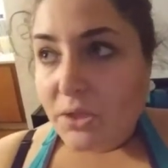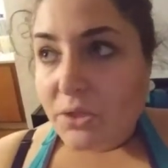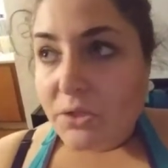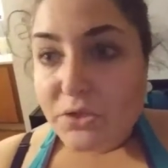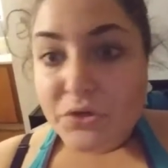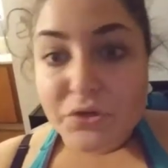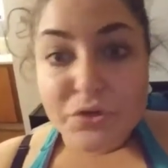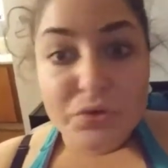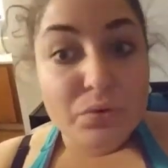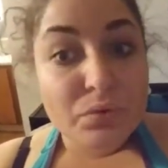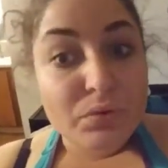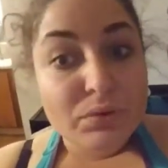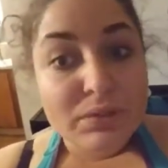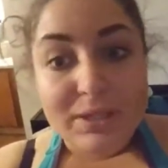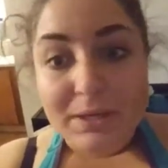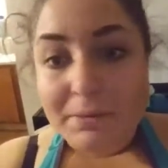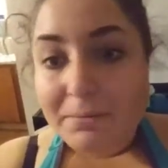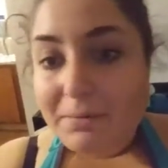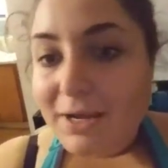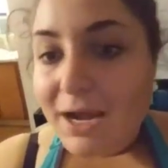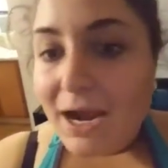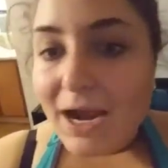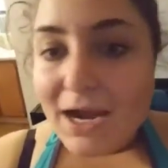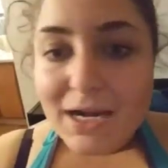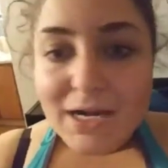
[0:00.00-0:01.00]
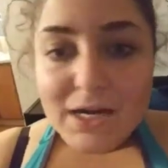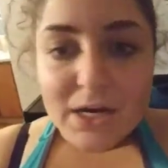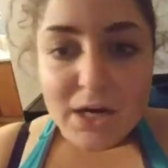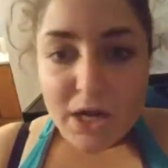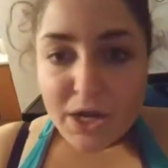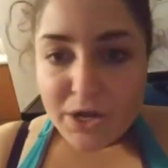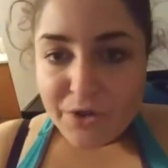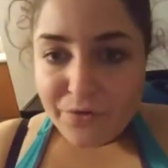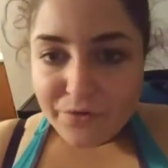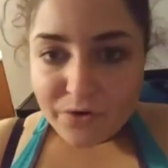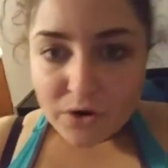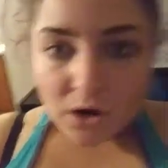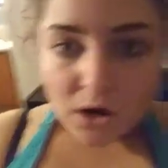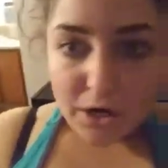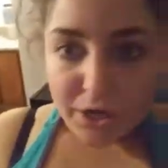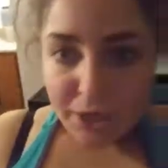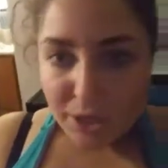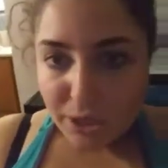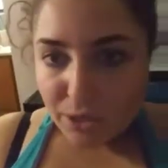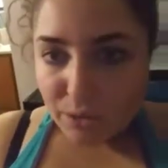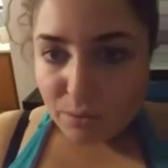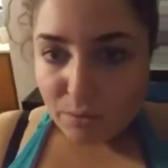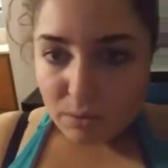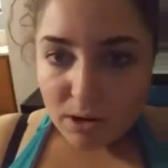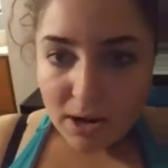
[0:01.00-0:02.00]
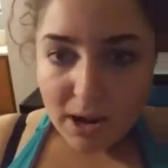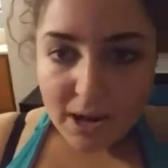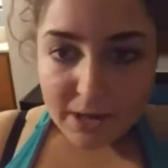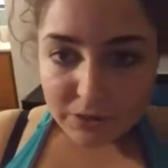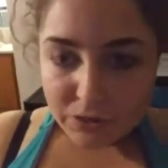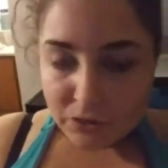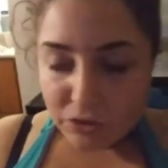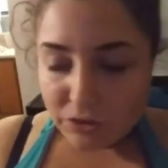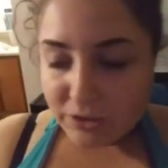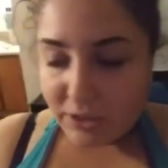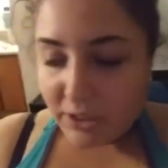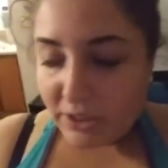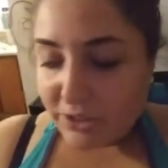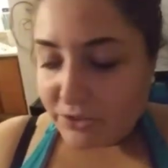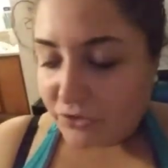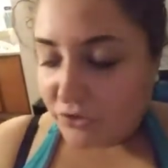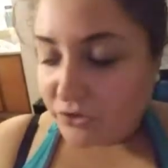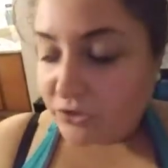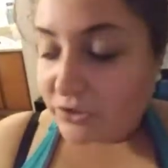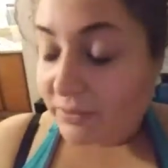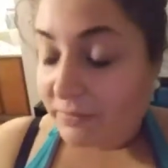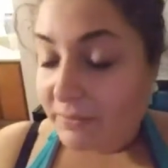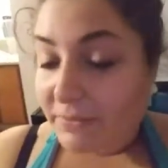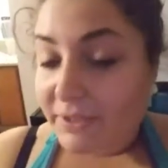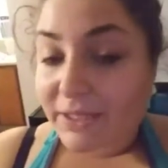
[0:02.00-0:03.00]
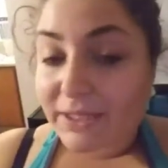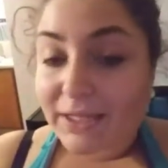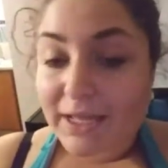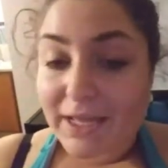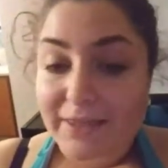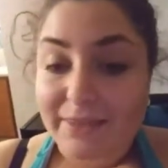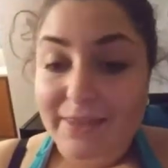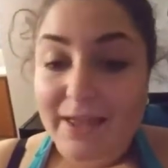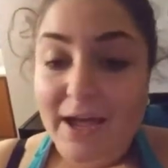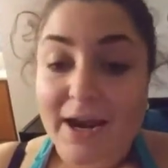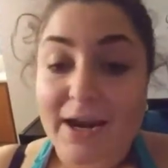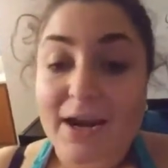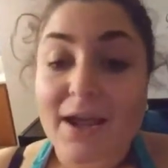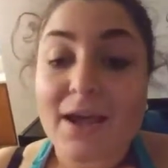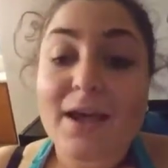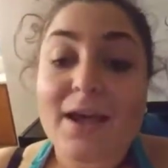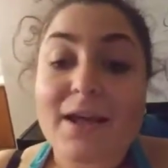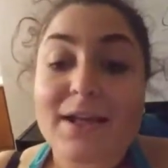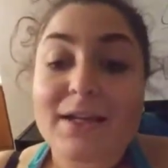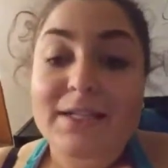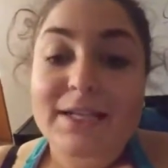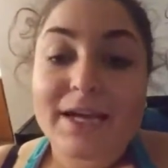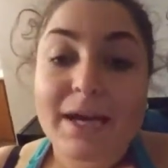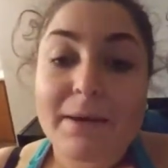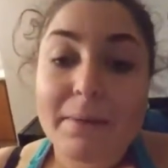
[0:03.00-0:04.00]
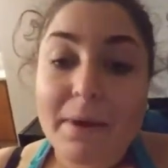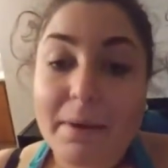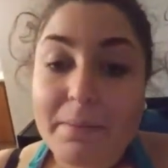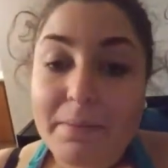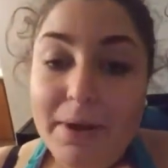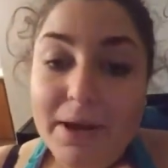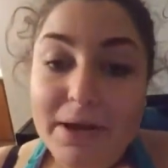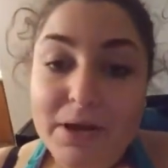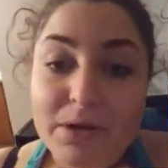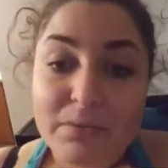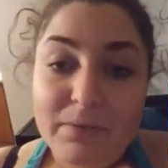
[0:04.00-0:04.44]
do some kind of cardio or exercise or something like that to get my mind